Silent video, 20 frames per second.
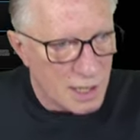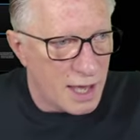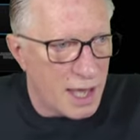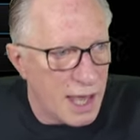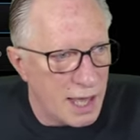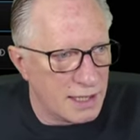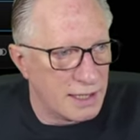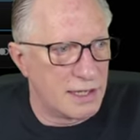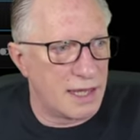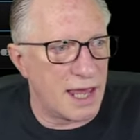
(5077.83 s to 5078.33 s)

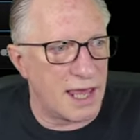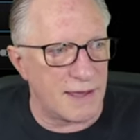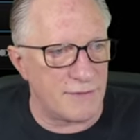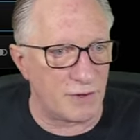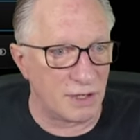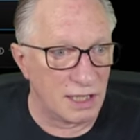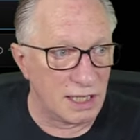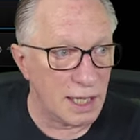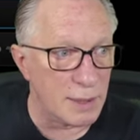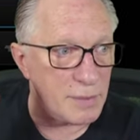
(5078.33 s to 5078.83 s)
and they've
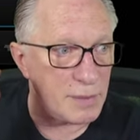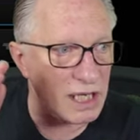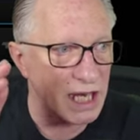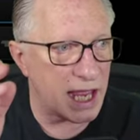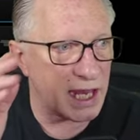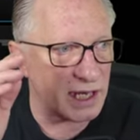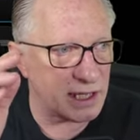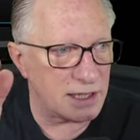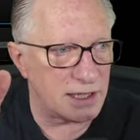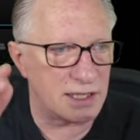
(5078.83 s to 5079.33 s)

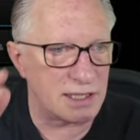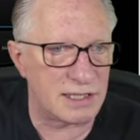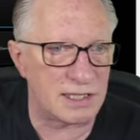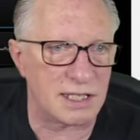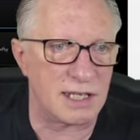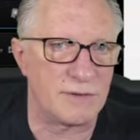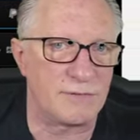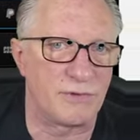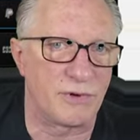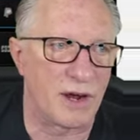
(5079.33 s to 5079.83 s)
eliminated the
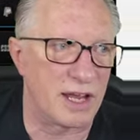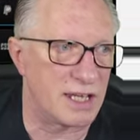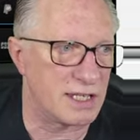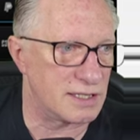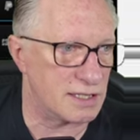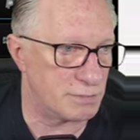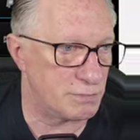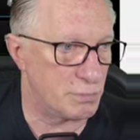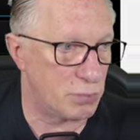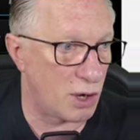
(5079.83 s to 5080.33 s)
seed
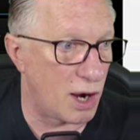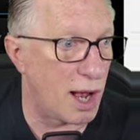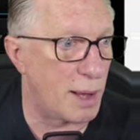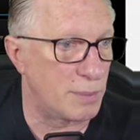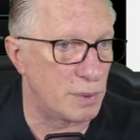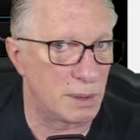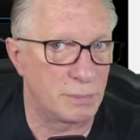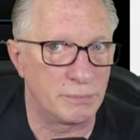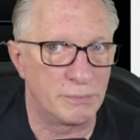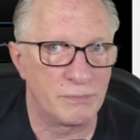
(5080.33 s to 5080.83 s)
phrase
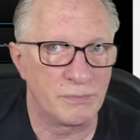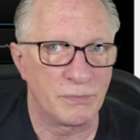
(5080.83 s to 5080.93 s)
problem.